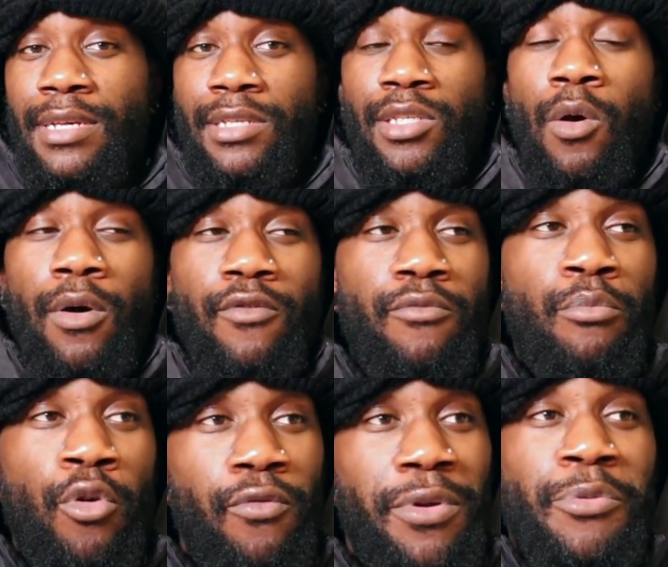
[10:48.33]
So if
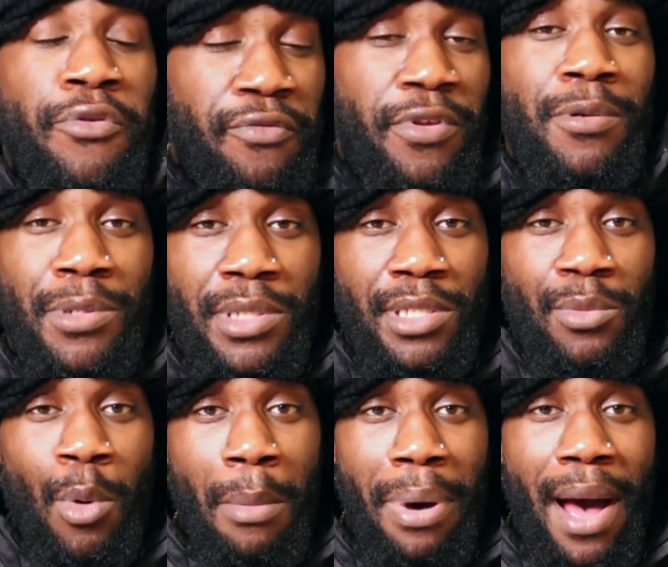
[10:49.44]
movie reviews is
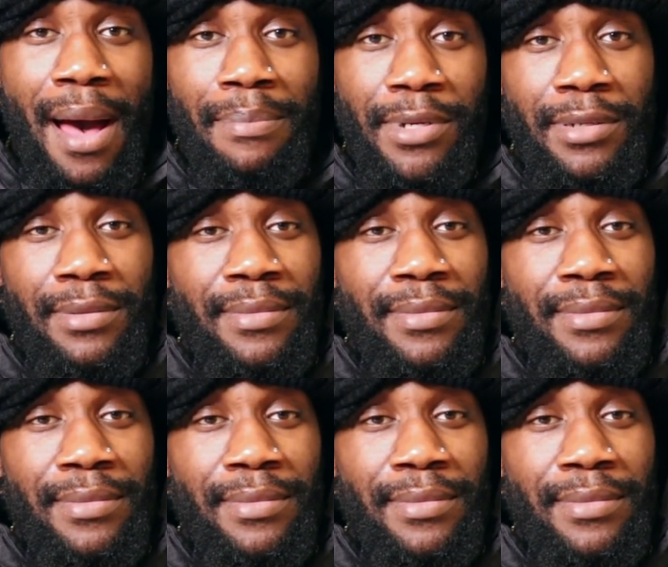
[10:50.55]
what popped,